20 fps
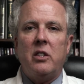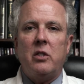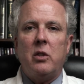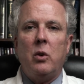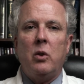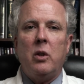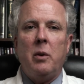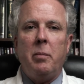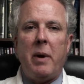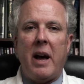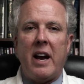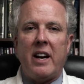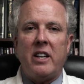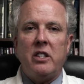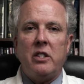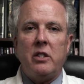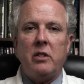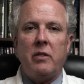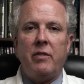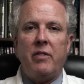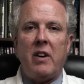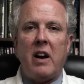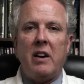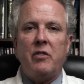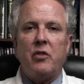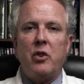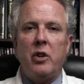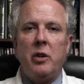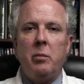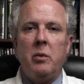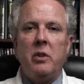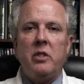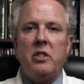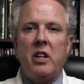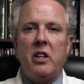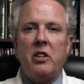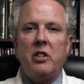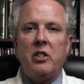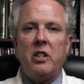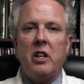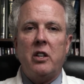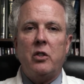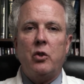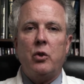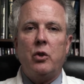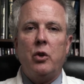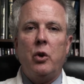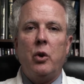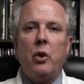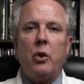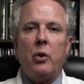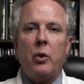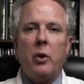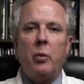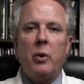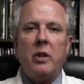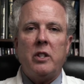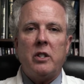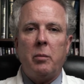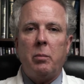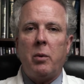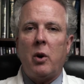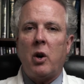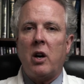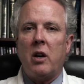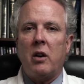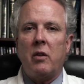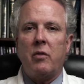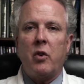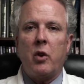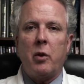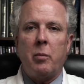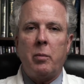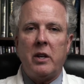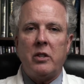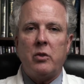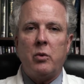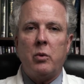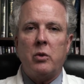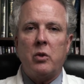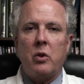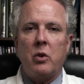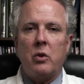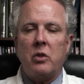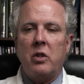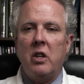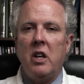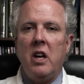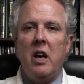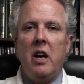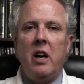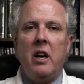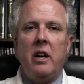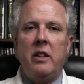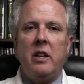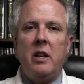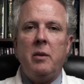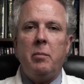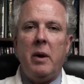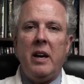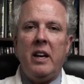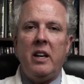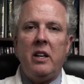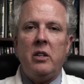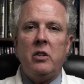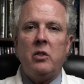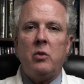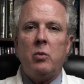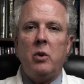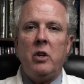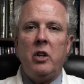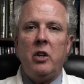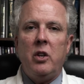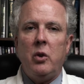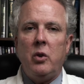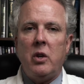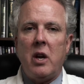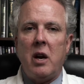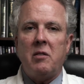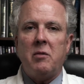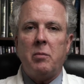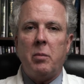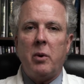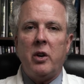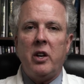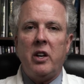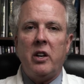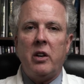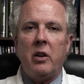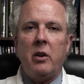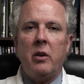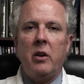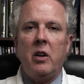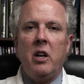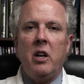is sold in packages of five treatments that are scheduled two to three weeks apart for the best results, then maintenance one to two times per year.